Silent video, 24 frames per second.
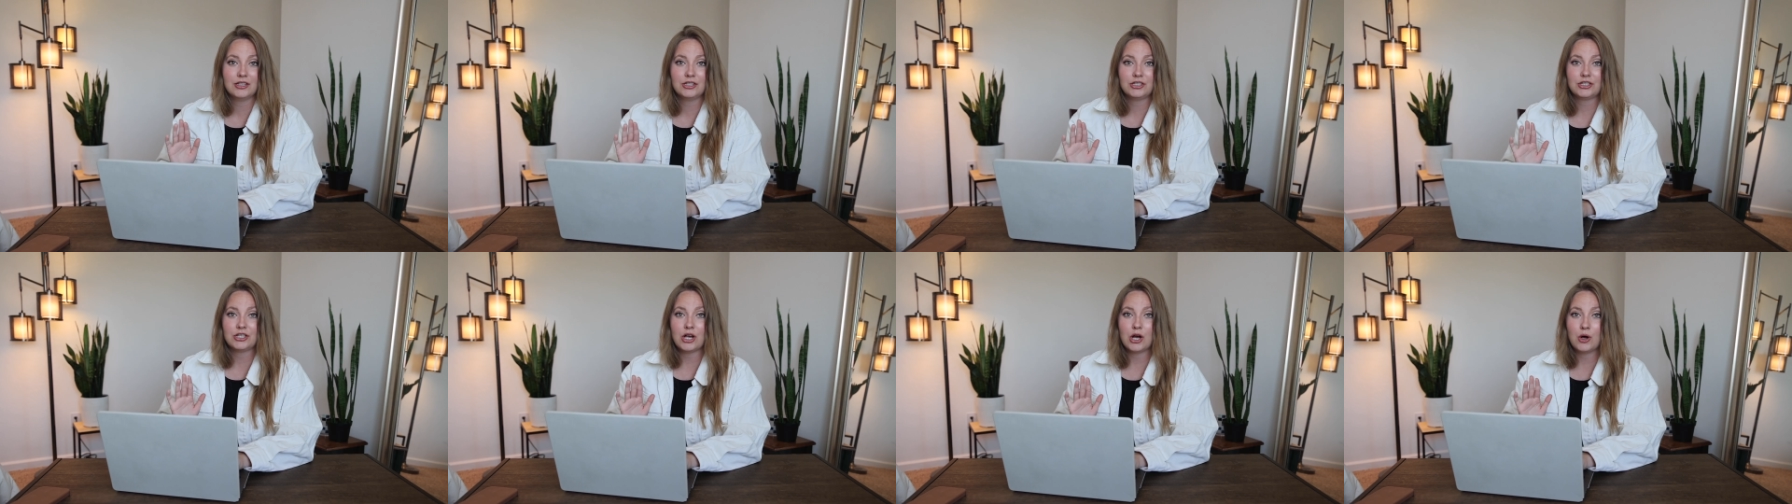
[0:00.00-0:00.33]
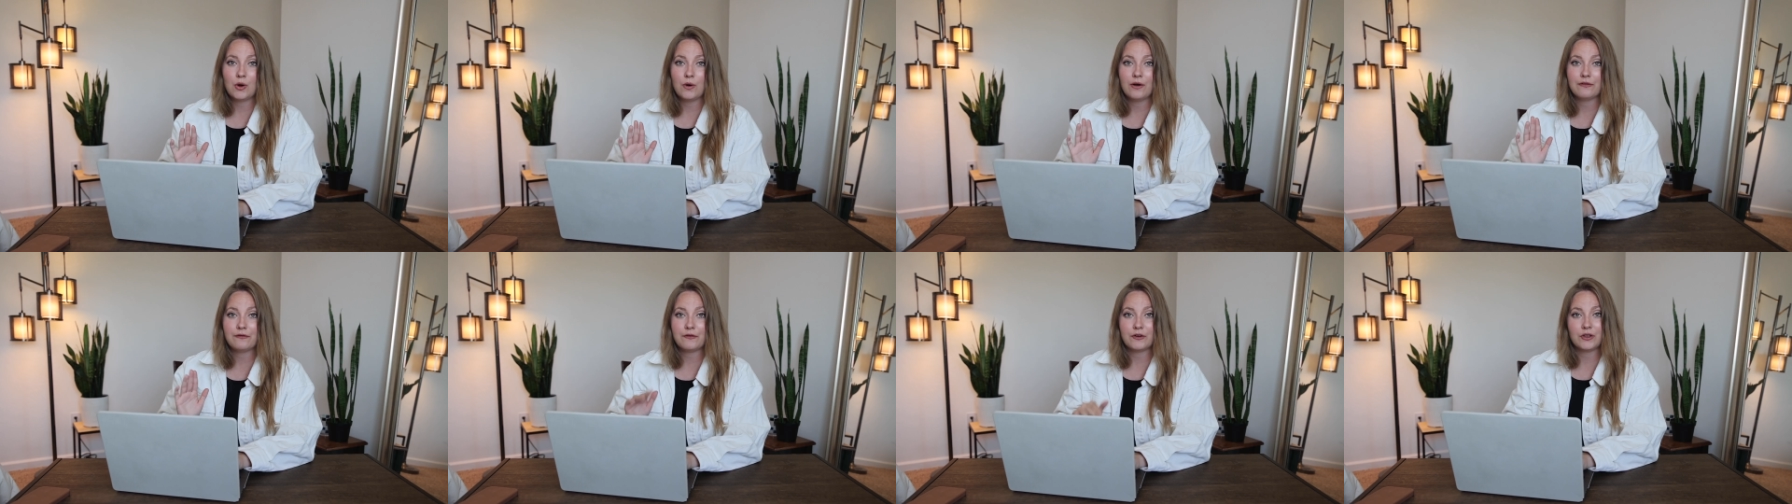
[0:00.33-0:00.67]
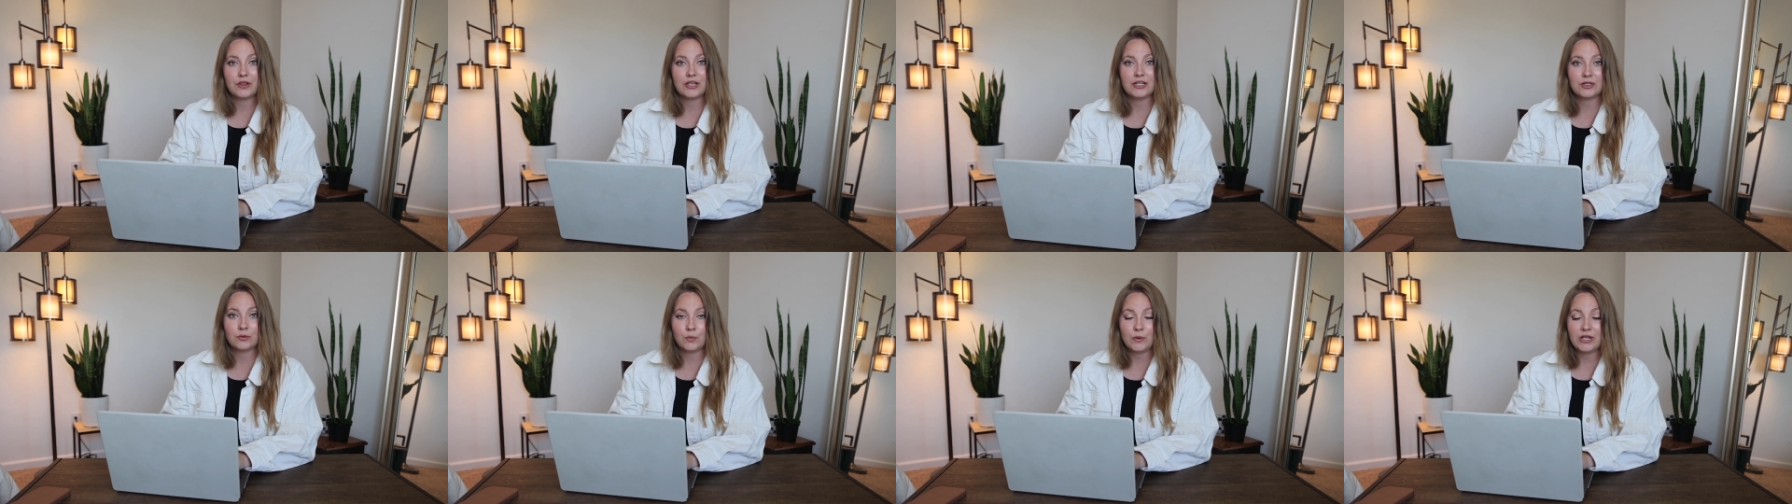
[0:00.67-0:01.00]
So for
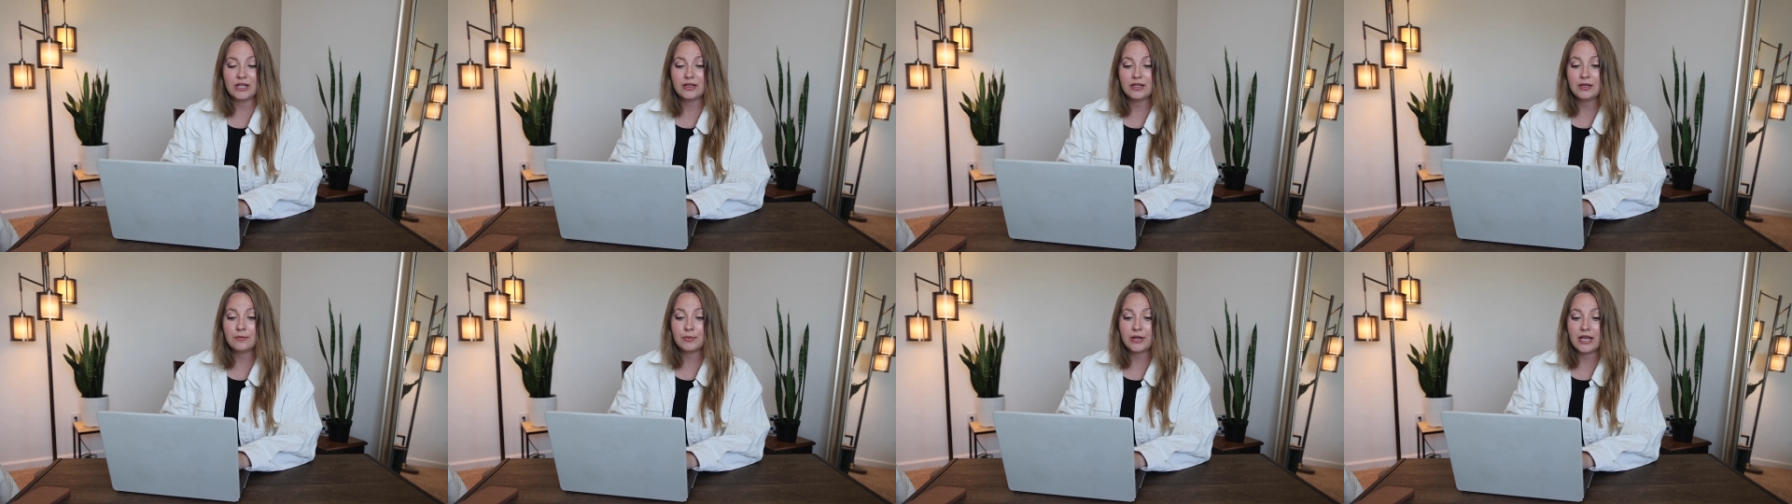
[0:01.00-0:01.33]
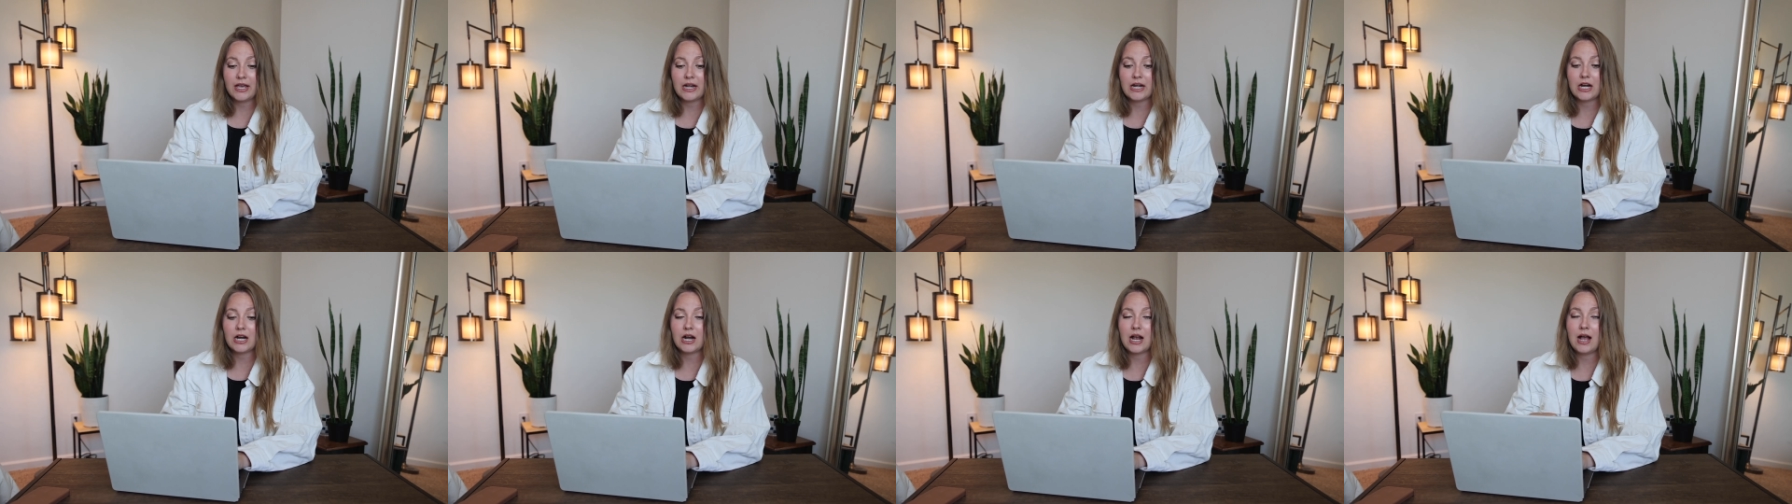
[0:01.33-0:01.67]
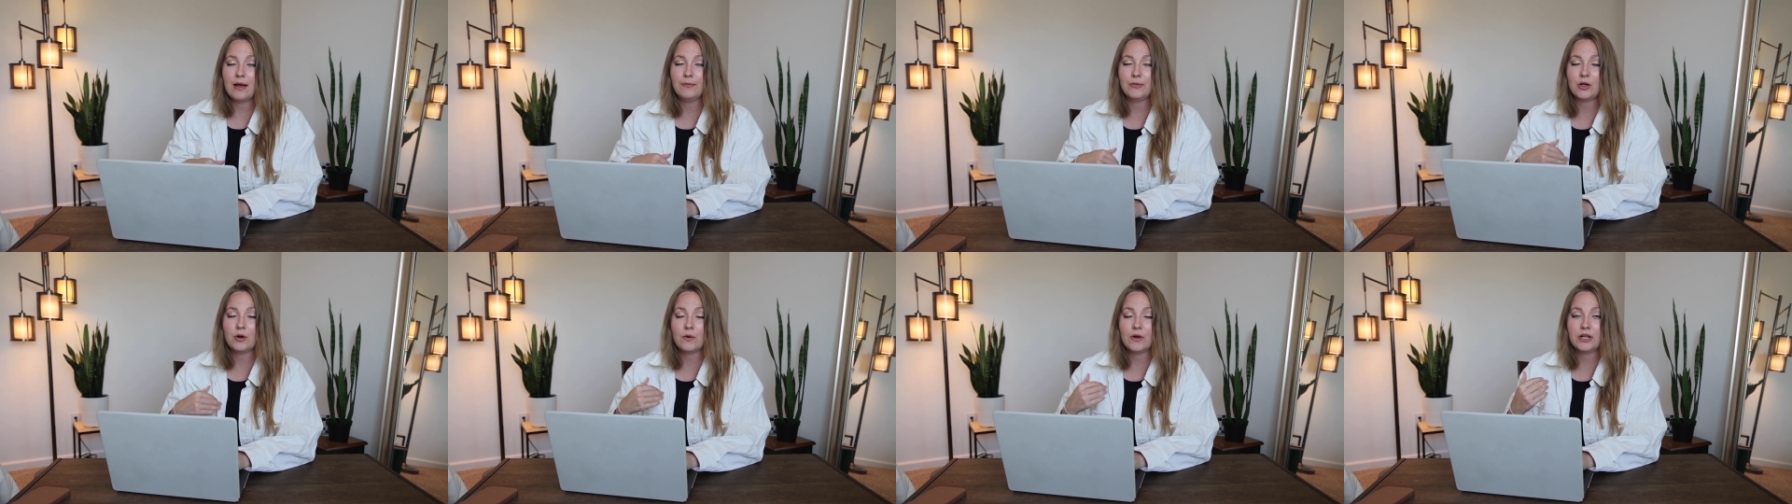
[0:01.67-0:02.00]
this weekly planner,
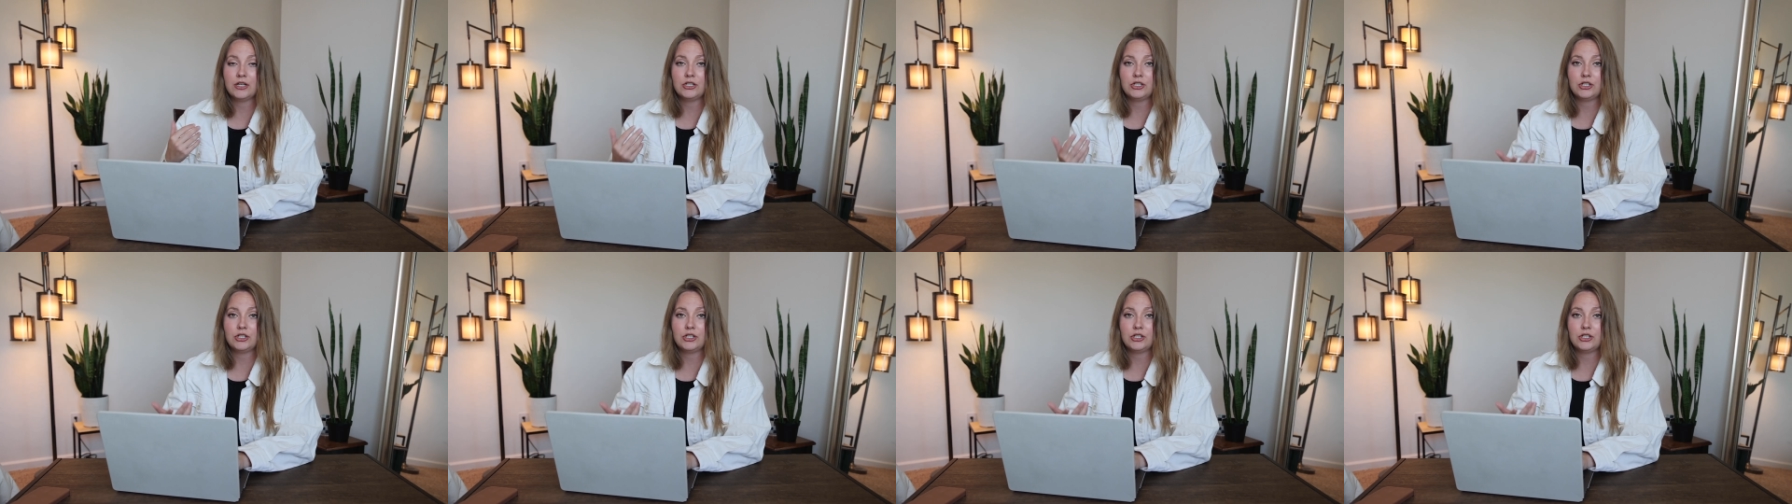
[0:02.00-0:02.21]
I'm going